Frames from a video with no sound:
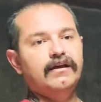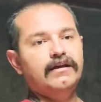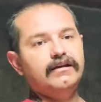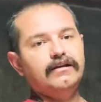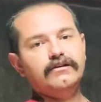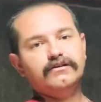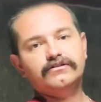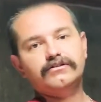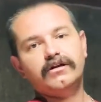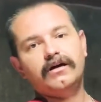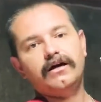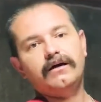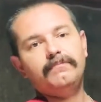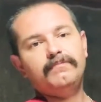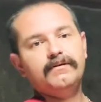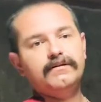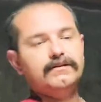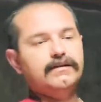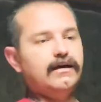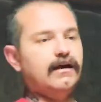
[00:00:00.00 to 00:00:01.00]
you'll drop
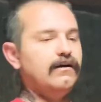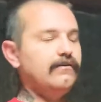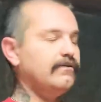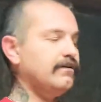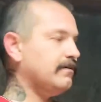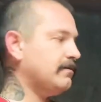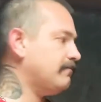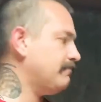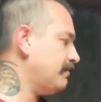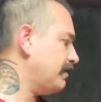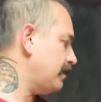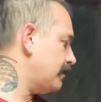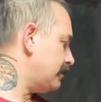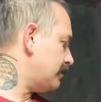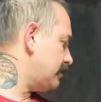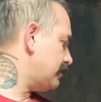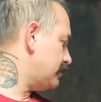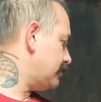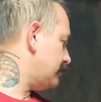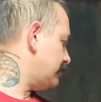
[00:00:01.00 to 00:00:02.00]
it down in the
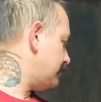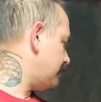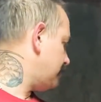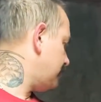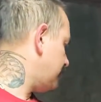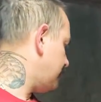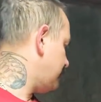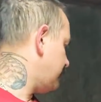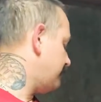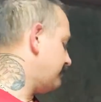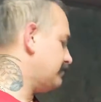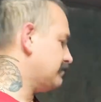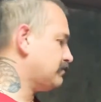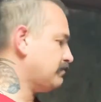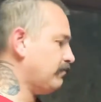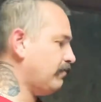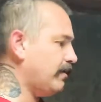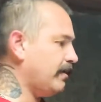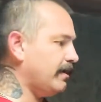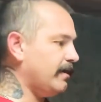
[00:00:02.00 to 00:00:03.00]
bedding, it's
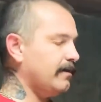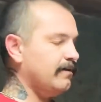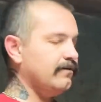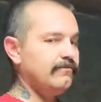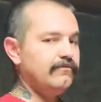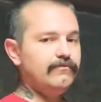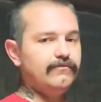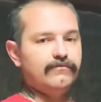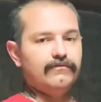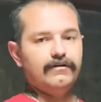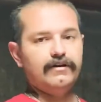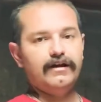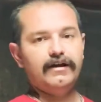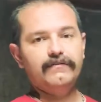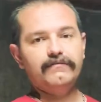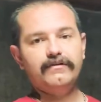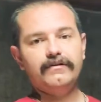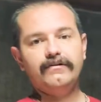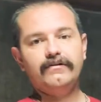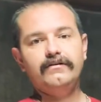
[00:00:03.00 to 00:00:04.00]
wet,
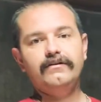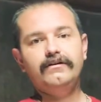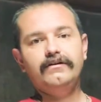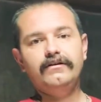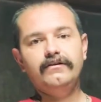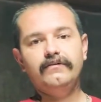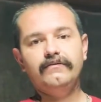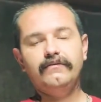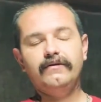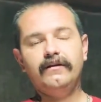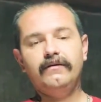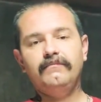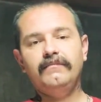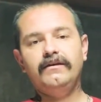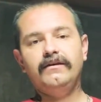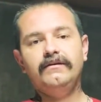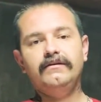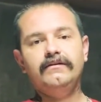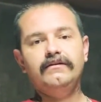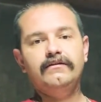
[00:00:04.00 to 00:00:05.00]
whatever, you know what I
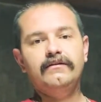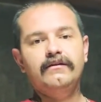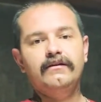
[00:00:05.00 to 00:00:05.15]
mean,